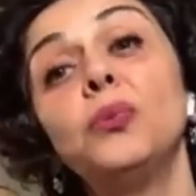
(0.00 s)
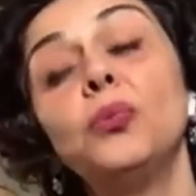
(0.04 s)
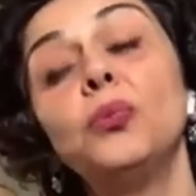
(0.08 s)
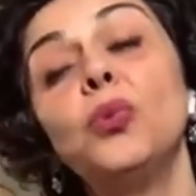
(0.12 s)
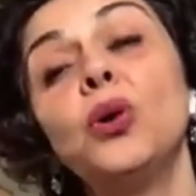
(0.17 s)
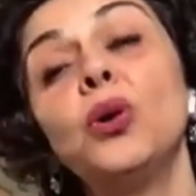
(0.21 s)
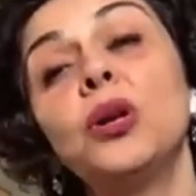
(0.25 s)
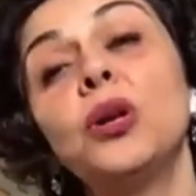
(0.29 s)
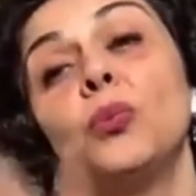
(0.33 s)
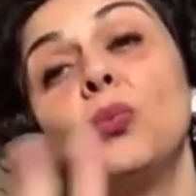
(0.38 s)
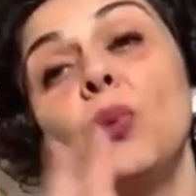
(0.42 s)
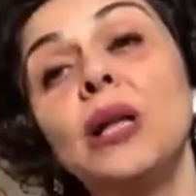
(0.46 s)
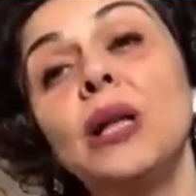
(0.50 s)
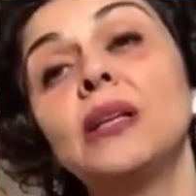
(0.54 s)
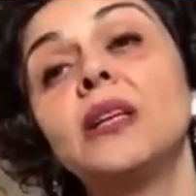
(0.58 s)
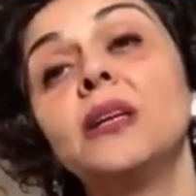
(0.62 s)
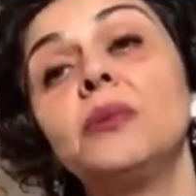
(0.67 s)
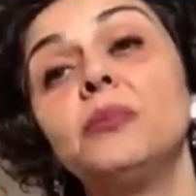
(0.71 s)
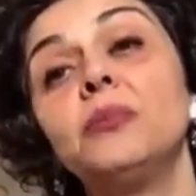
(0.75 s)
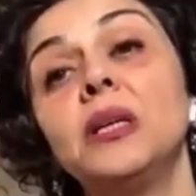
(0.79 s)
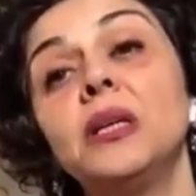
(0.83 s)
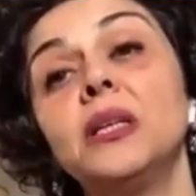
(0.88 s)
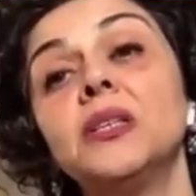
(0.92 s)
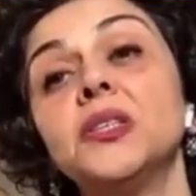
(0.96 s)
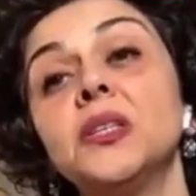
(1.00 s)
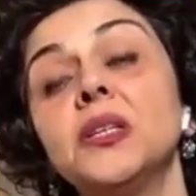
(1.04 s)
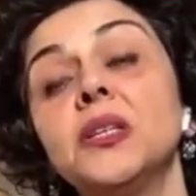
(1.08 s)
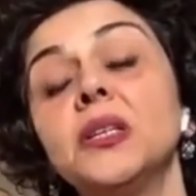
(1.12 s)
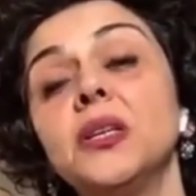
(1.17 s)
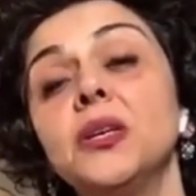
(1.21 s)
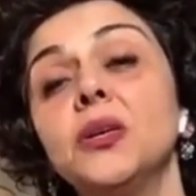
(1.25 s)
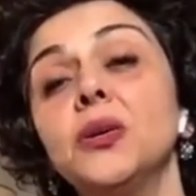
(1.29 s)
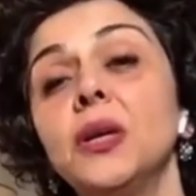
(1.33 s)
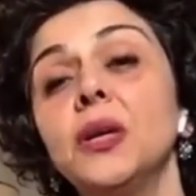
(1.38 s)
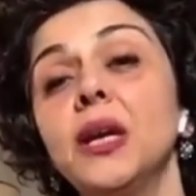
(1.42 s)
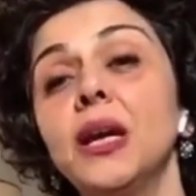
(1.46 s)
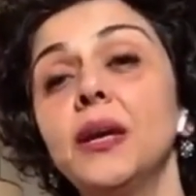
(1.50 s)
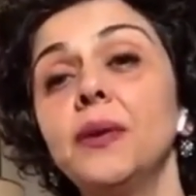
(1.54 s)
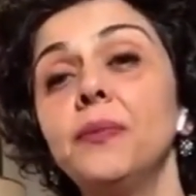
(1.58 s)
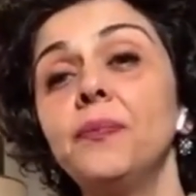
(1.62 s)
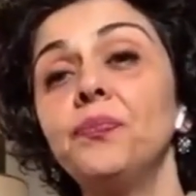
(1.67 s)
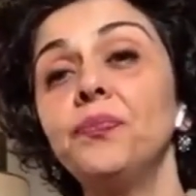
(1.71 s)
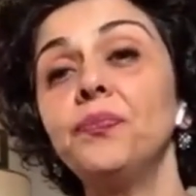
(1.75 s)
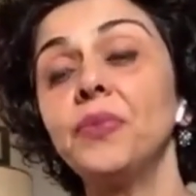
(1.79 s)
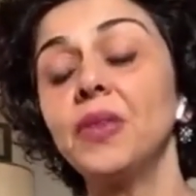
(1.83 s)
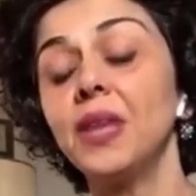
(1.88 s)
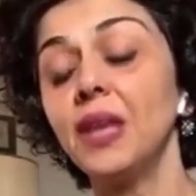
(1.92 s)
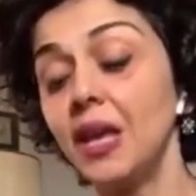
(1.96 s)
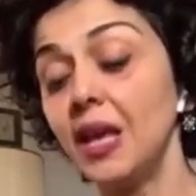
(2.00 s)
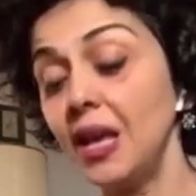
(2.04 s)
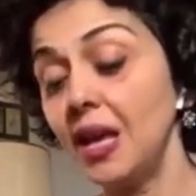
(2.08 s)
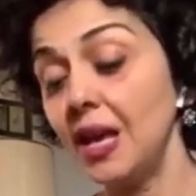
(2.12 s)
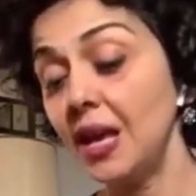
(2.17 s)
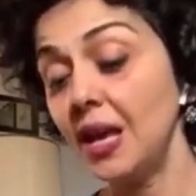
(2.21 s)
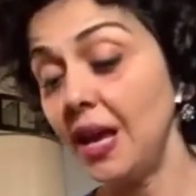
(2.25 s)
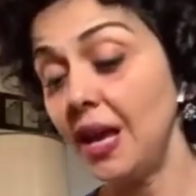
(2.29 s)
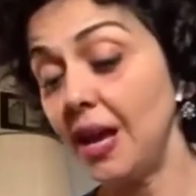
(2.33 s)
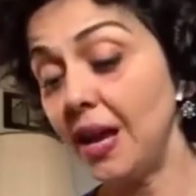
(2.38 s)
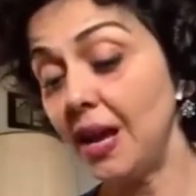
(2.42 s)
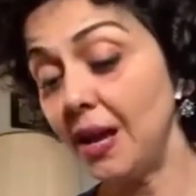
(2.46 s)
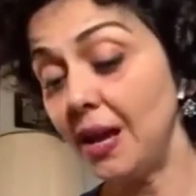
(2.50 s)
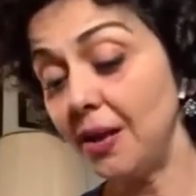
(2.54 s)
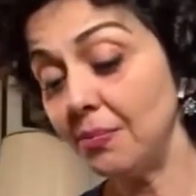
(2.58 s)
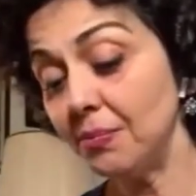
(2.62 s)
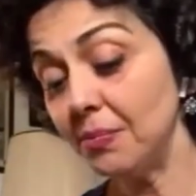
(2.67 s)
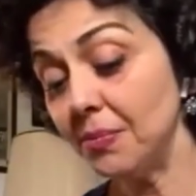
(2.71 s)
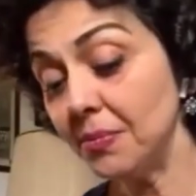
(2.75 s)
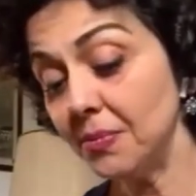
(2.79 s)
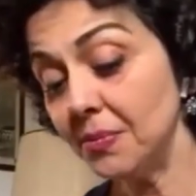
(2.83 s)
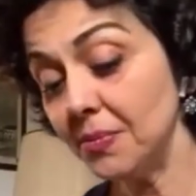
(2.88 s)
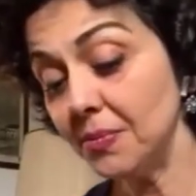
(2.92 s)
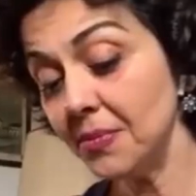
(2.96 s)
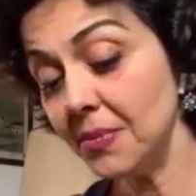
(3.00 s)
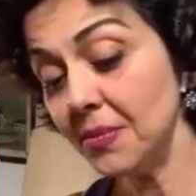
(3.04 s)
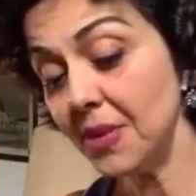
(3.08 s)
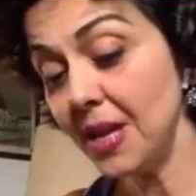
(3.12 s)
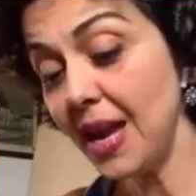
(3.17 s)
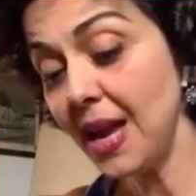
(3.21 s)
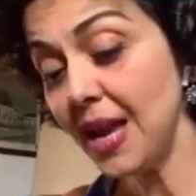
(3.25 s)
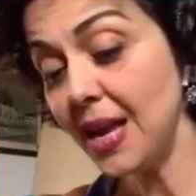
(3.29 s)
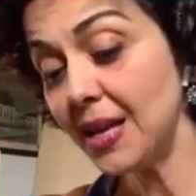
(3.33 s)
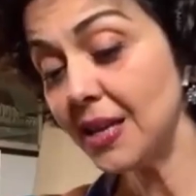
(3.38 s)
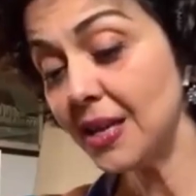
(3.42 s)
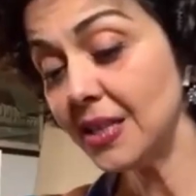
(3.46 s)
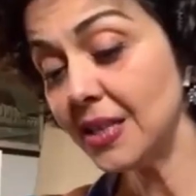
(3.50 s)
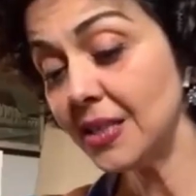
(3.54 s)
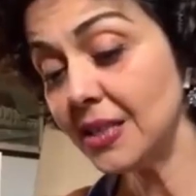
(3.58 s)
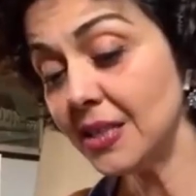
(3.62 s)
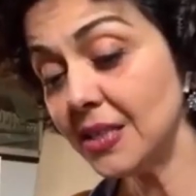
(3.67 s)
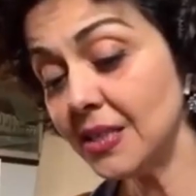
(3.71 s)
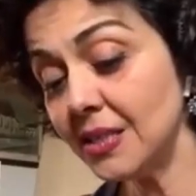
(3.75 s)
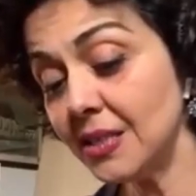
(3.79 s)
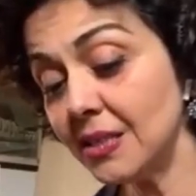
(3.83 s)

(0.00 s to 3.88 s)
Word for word: want to welcome into the new year. Um, and